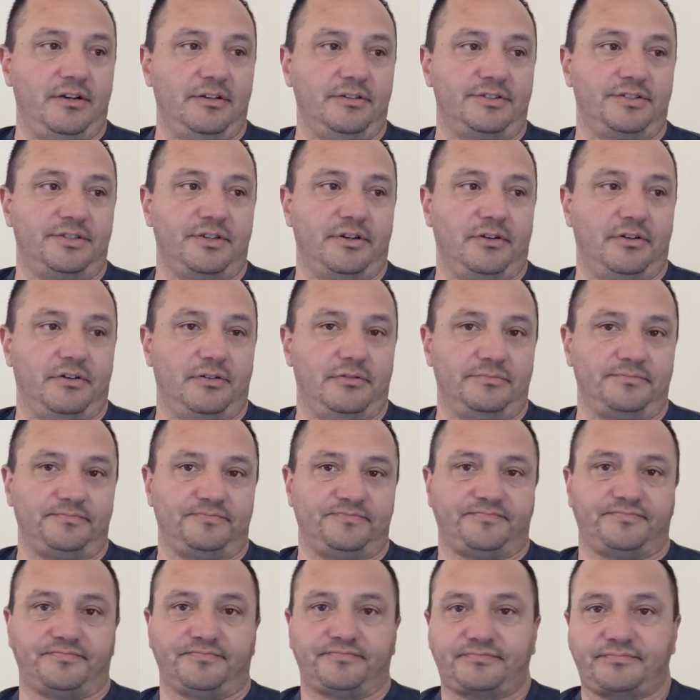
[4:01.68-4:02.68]
So
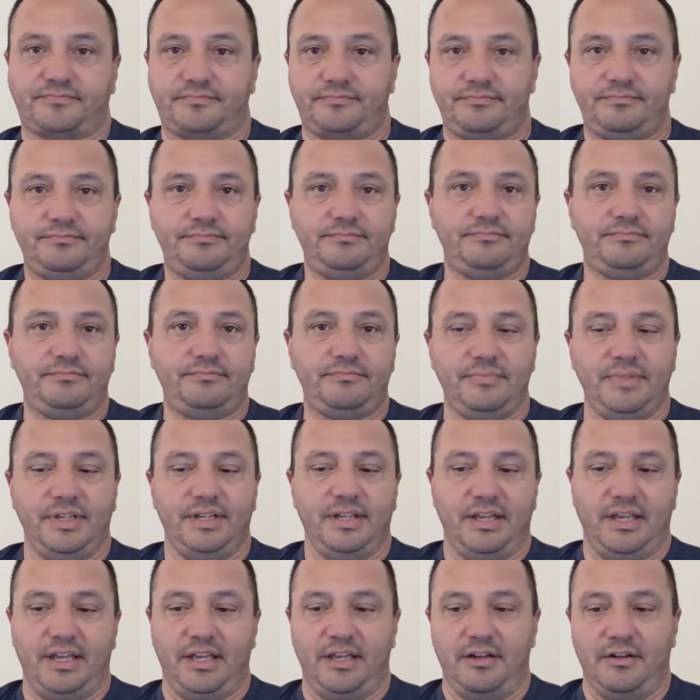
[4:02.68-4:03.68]

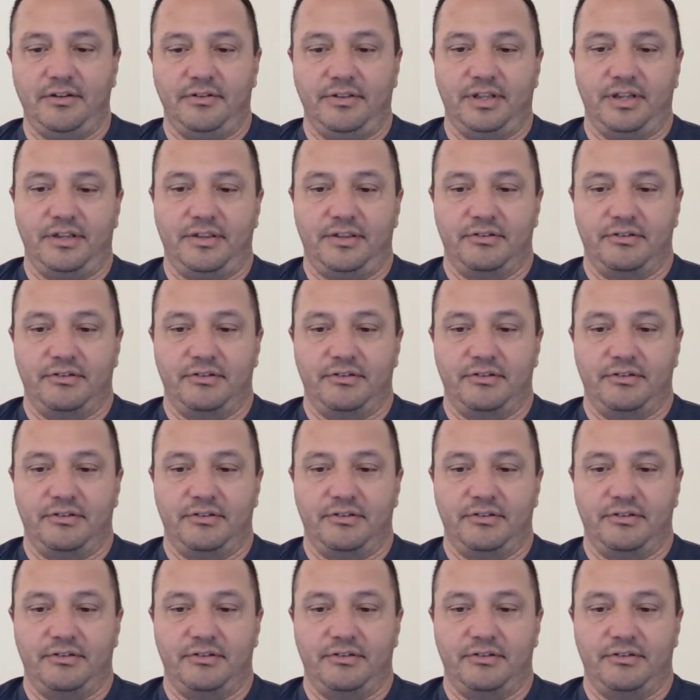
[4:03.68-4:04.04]
that